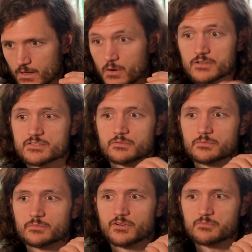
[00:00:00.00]
It
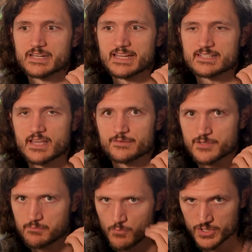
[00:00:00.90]
also would have been nice to have
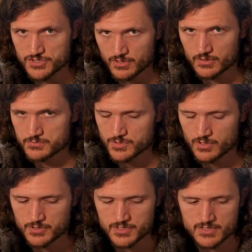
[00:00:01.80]
some moisture
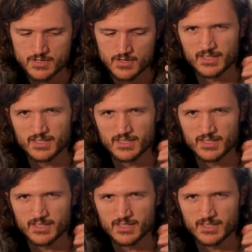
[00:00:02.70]
absorbers,